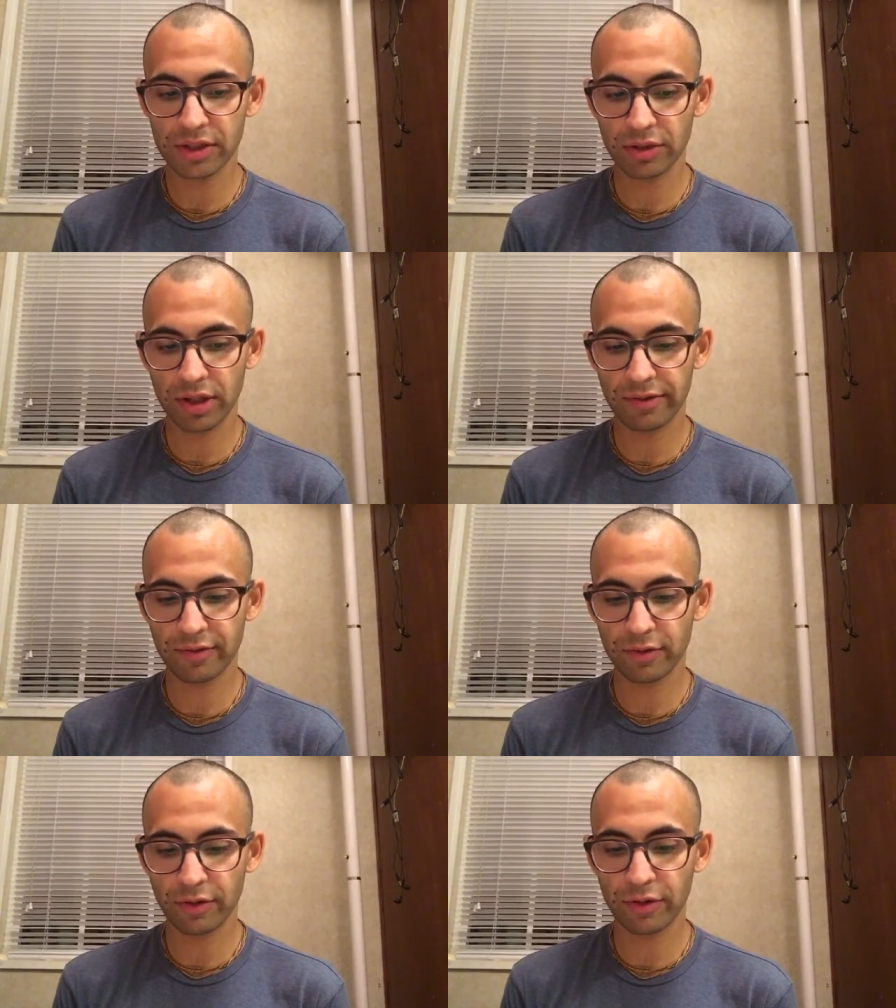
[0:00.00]

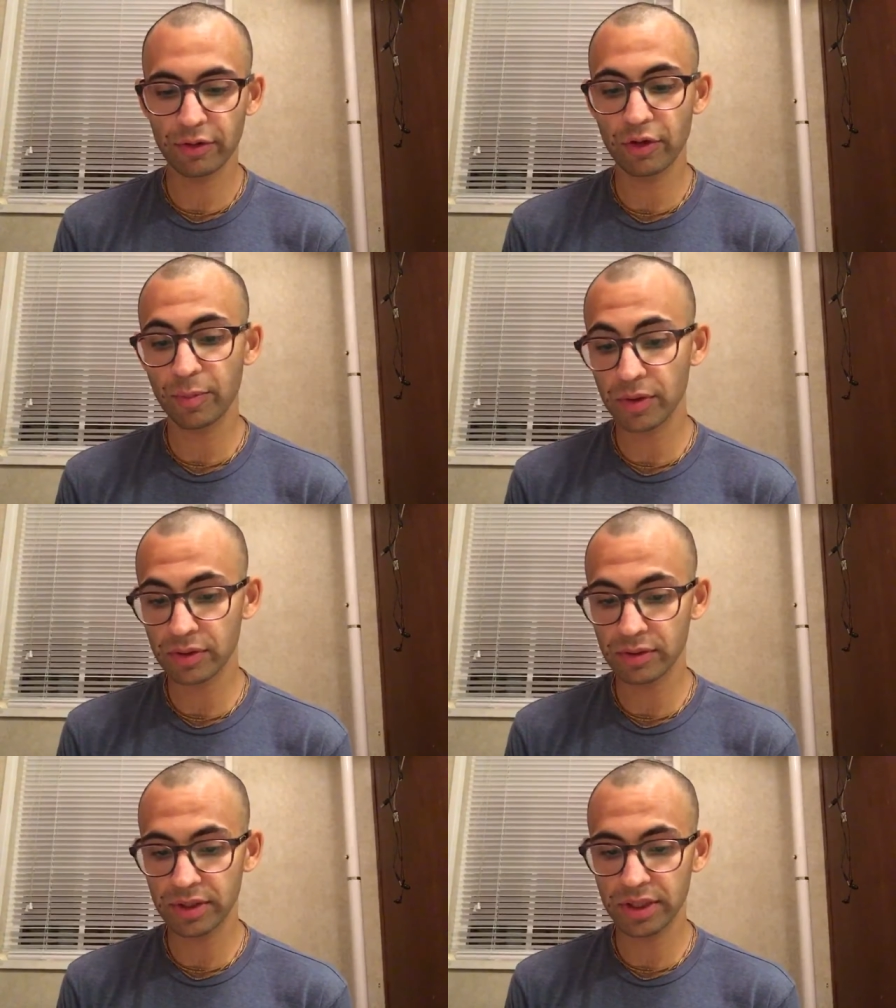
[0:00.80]
therefore, through your
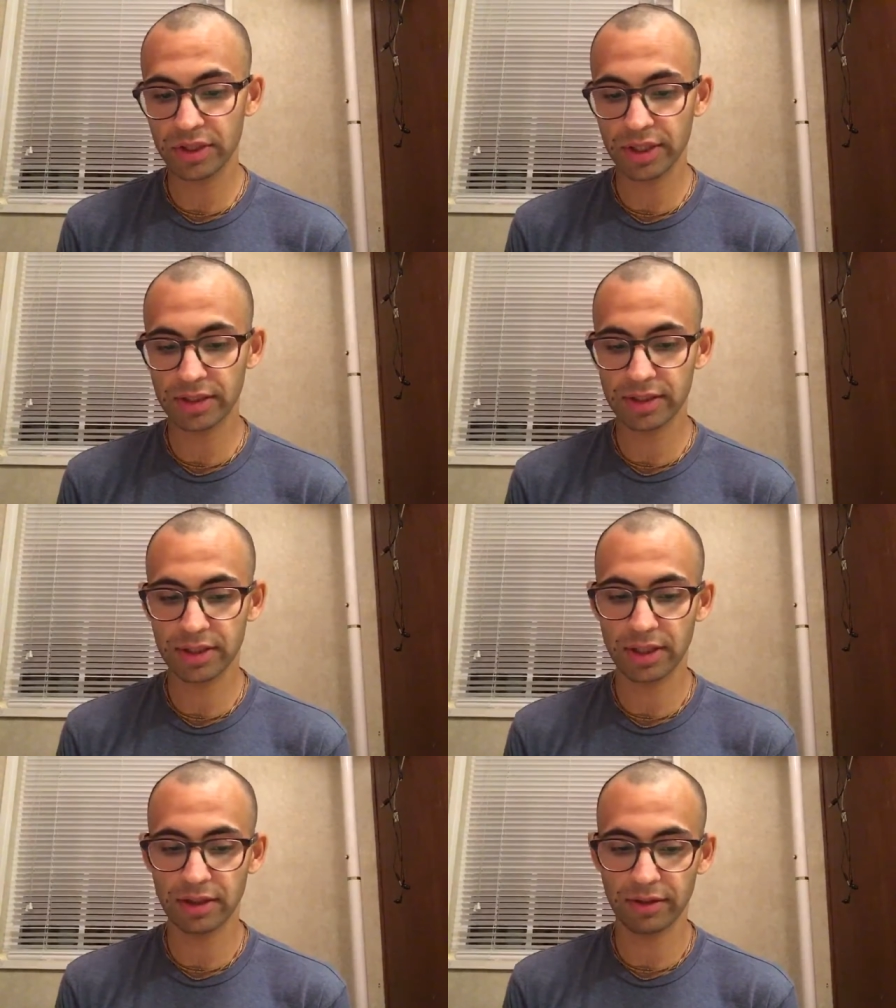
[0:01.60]
personal teachings
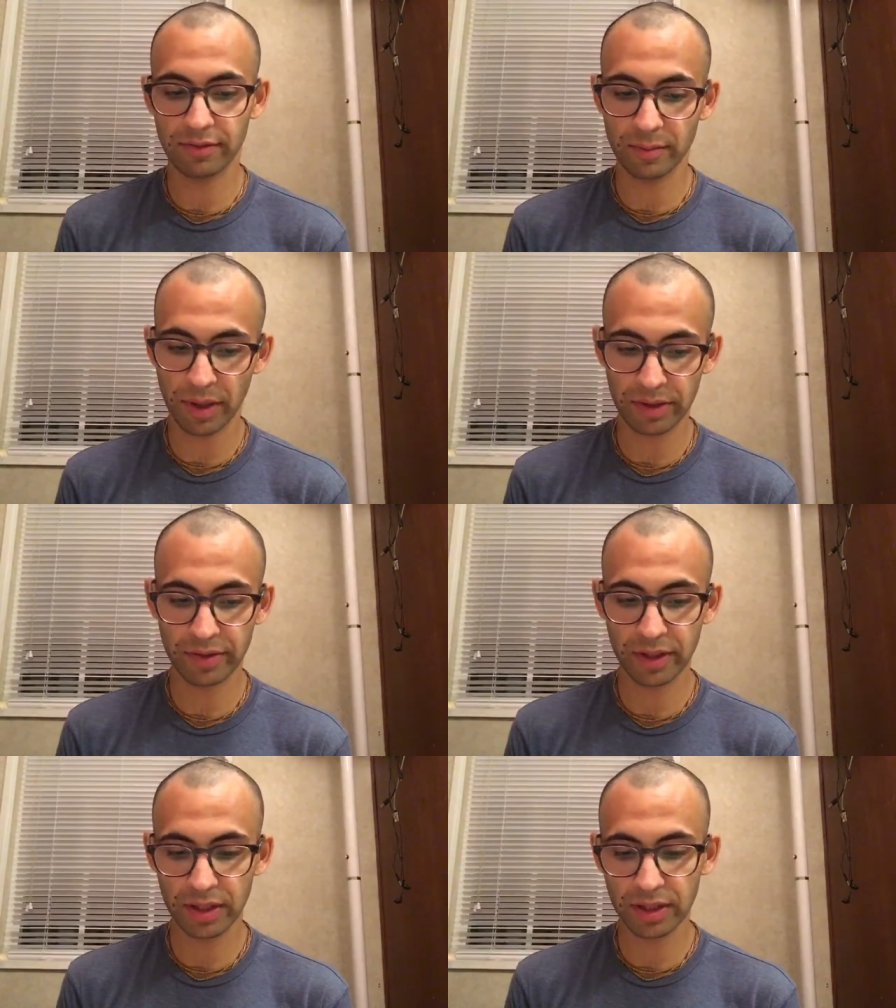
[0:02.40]
of the Bhagavad
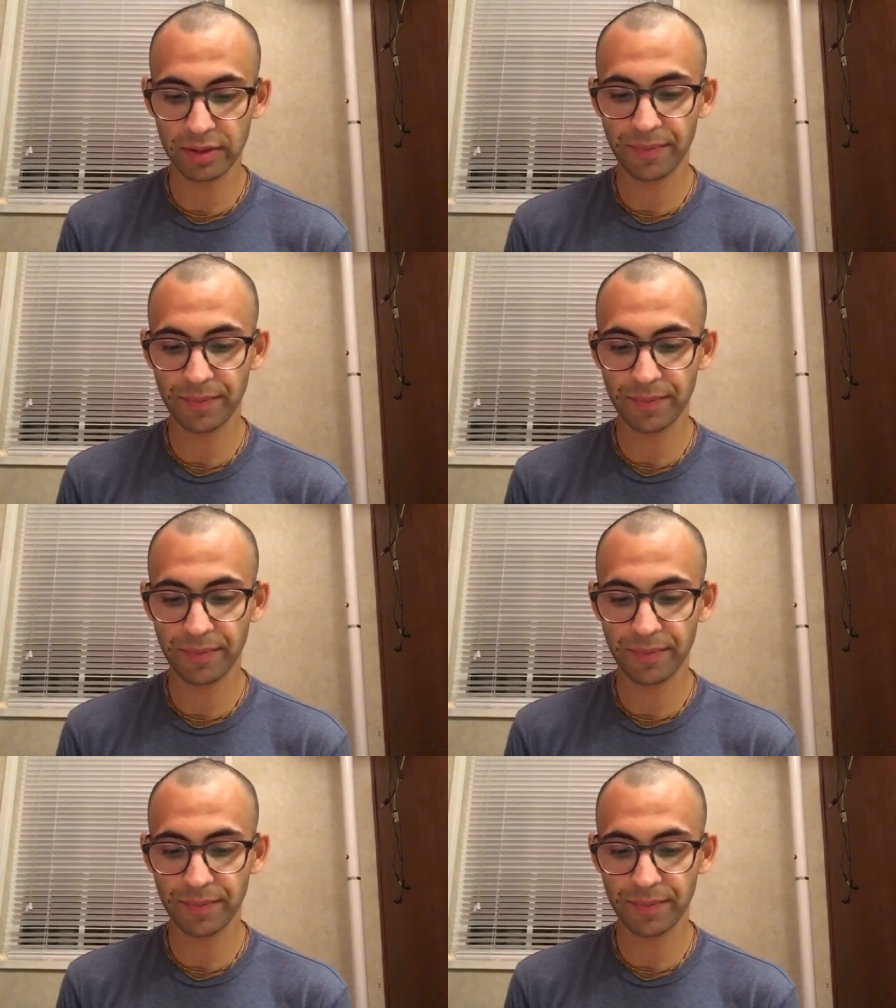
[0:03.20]
Gita,